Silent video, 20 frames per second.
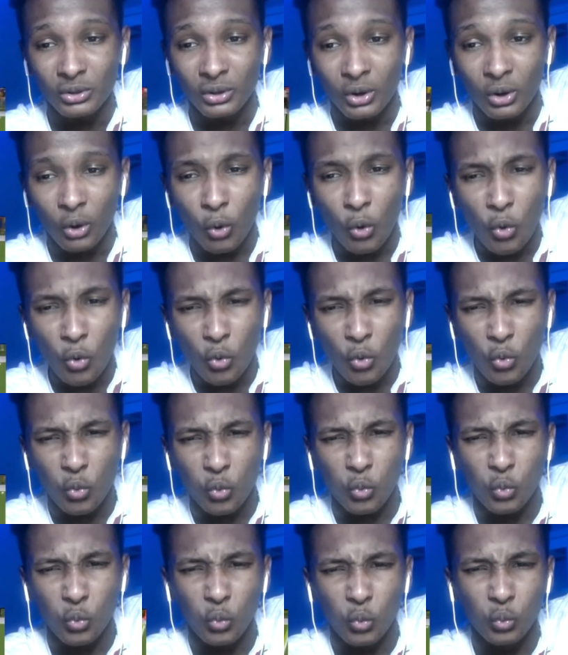
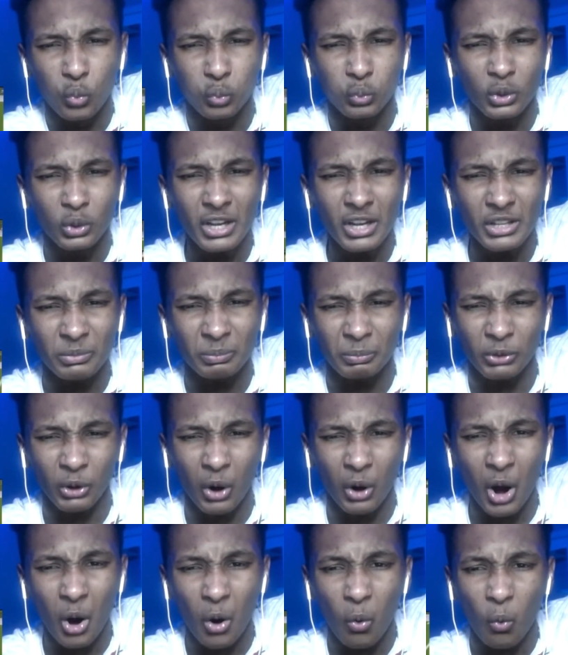Ooh, good
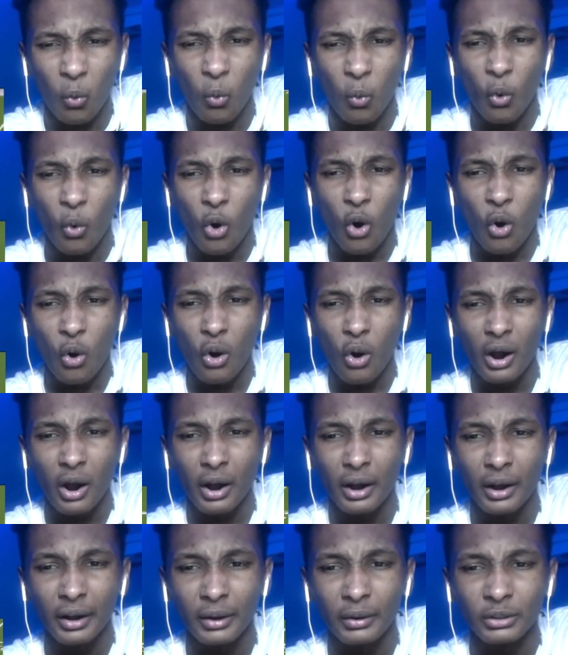throw.
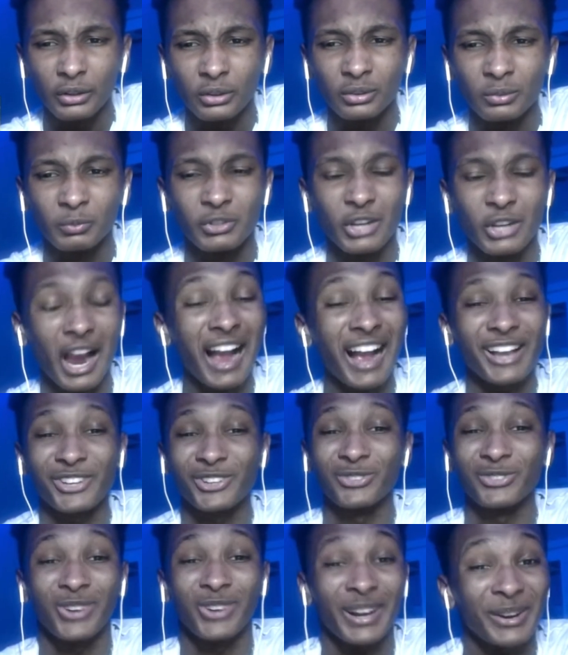Josh
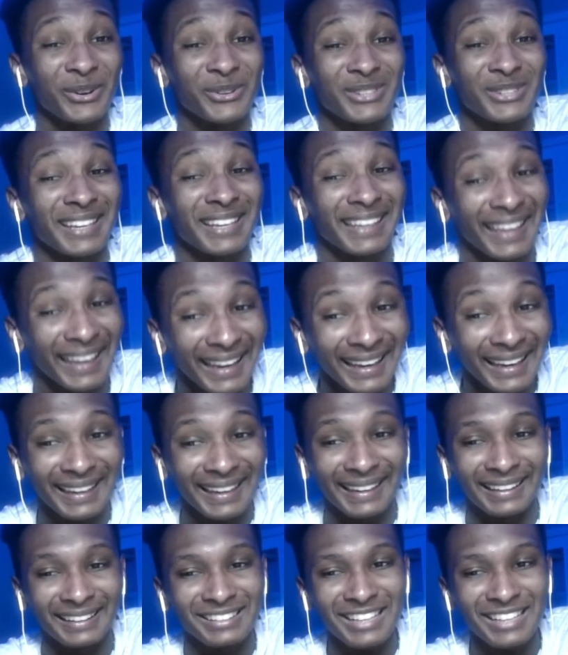Reynolds
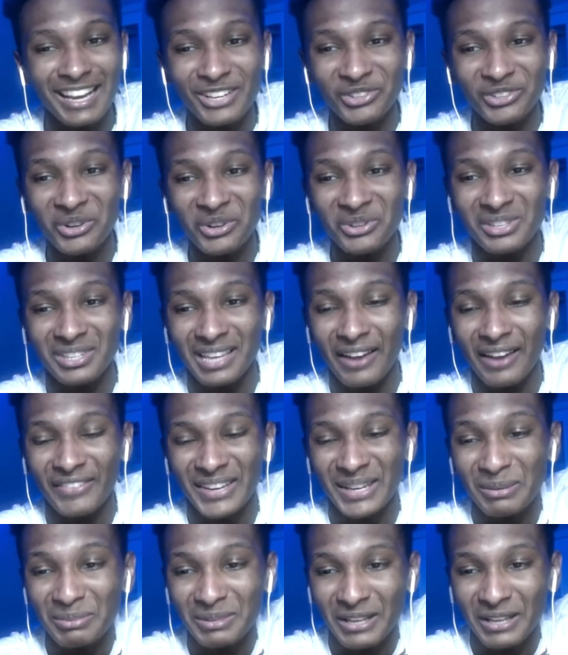again. Josh Reynolds is having
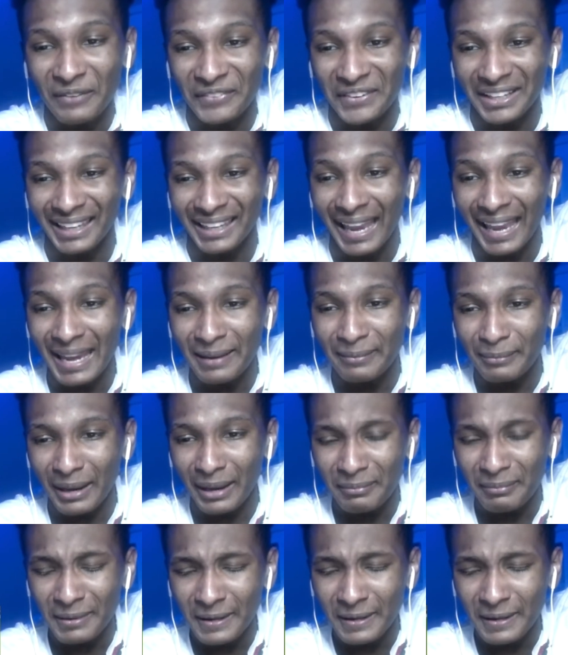himself a game, baby.